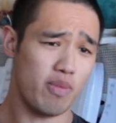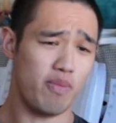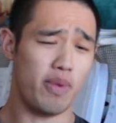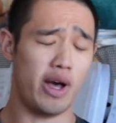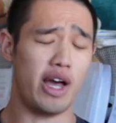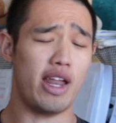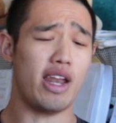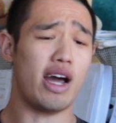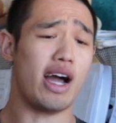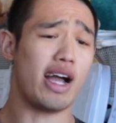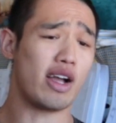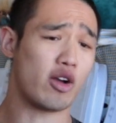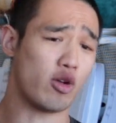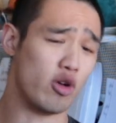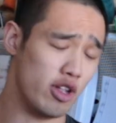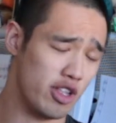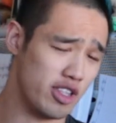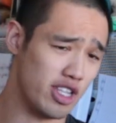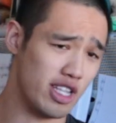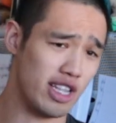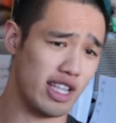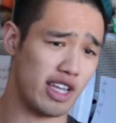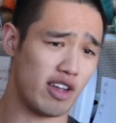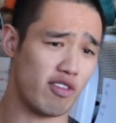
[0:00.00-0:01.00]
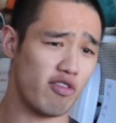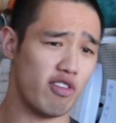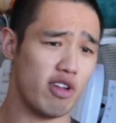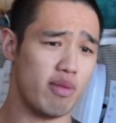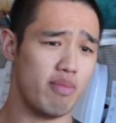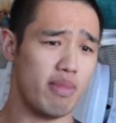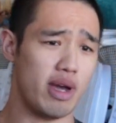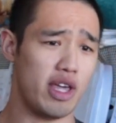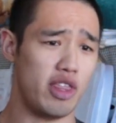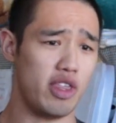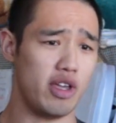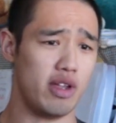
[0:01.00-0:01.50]
but I call it the link fit
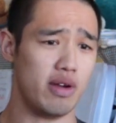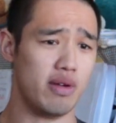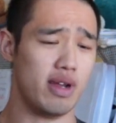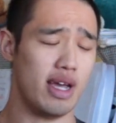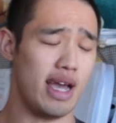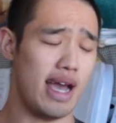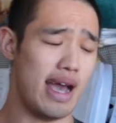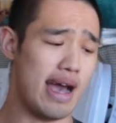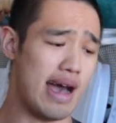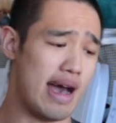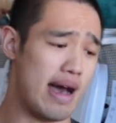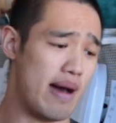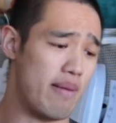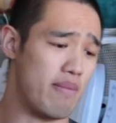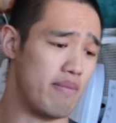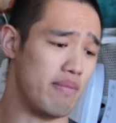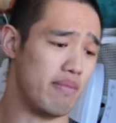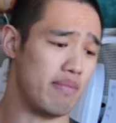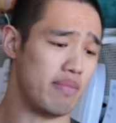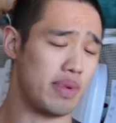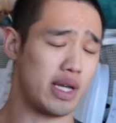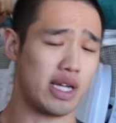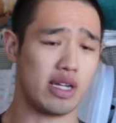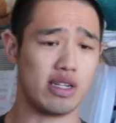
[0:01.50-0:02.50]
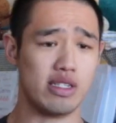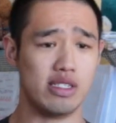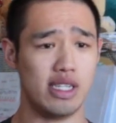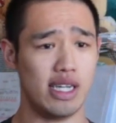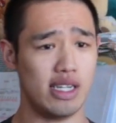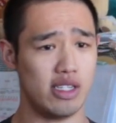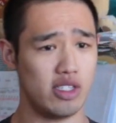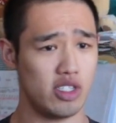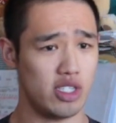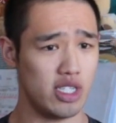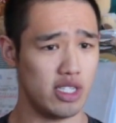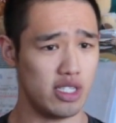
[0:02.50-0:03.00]
method because
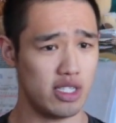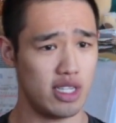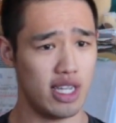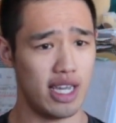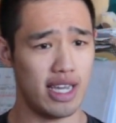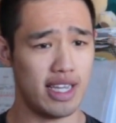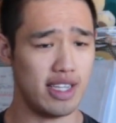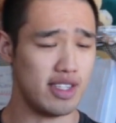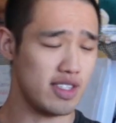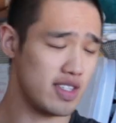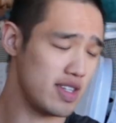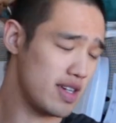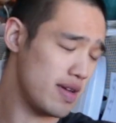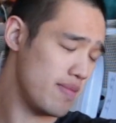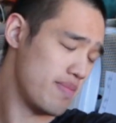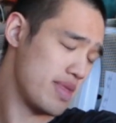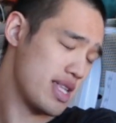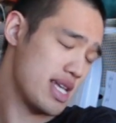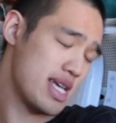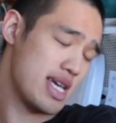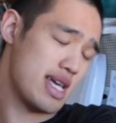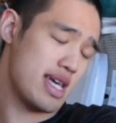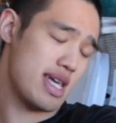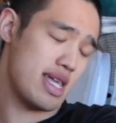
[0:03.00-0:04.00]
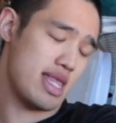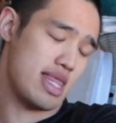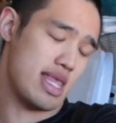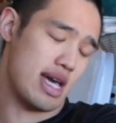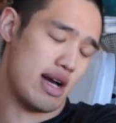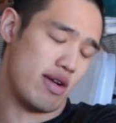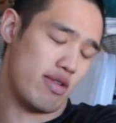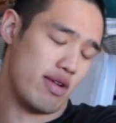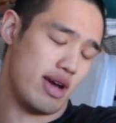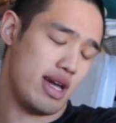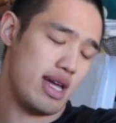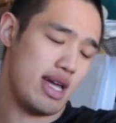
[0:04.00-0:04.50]
that's just easier
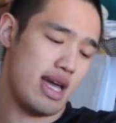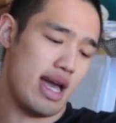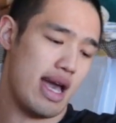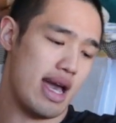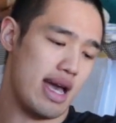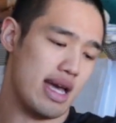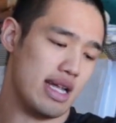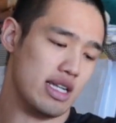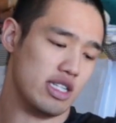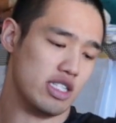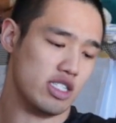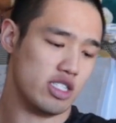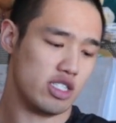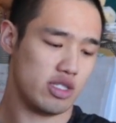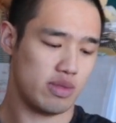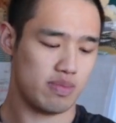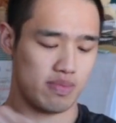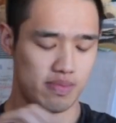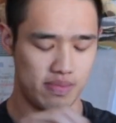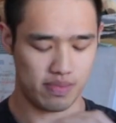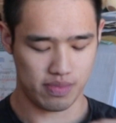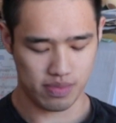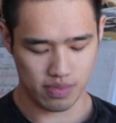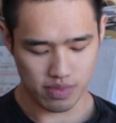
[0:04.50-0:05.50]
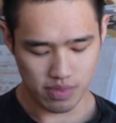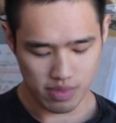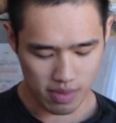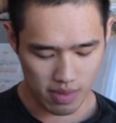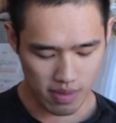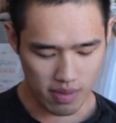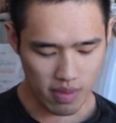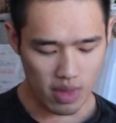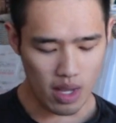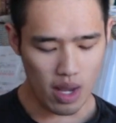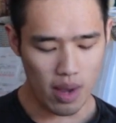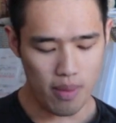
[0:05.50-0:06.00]
that way. And
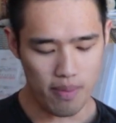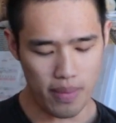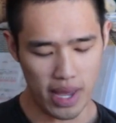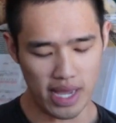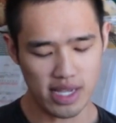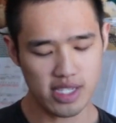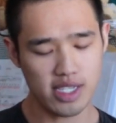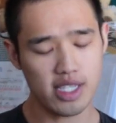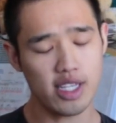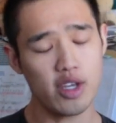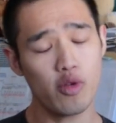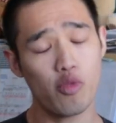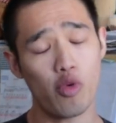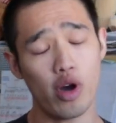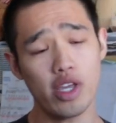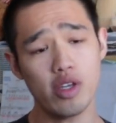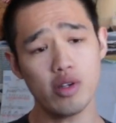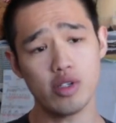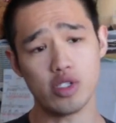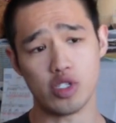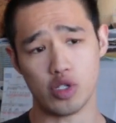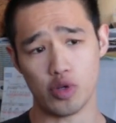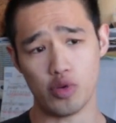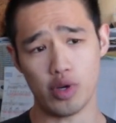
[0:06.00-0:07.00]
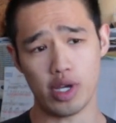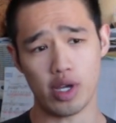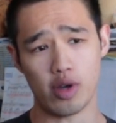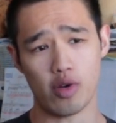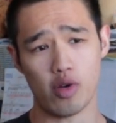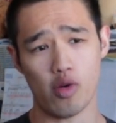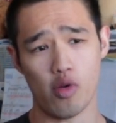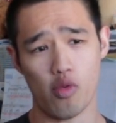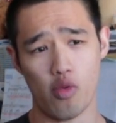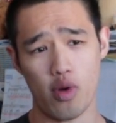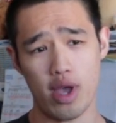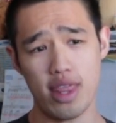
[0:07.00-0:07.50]
basically what you're
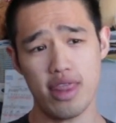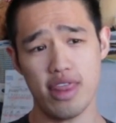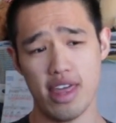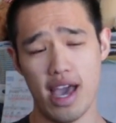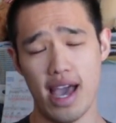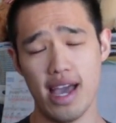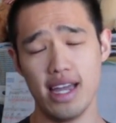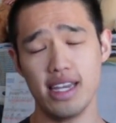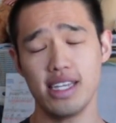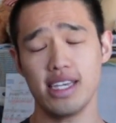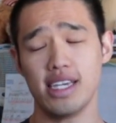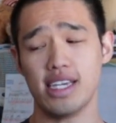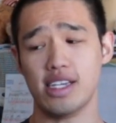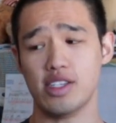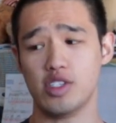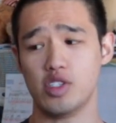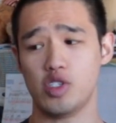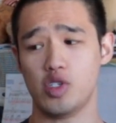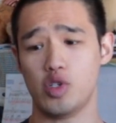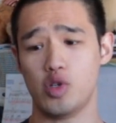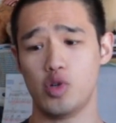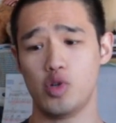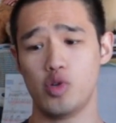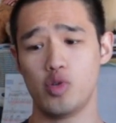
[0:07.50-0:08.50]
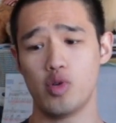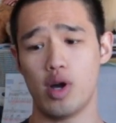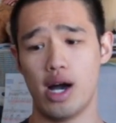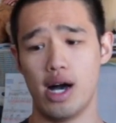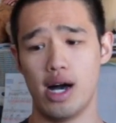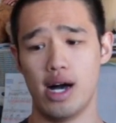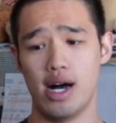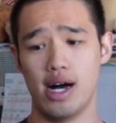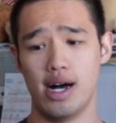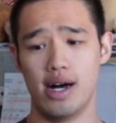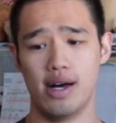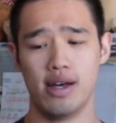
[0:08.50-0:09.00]
doing with that is you
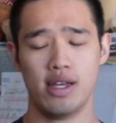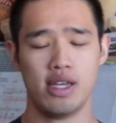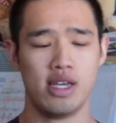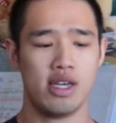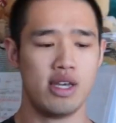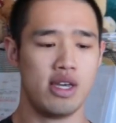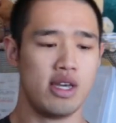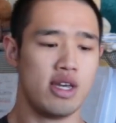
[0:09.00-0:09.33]
are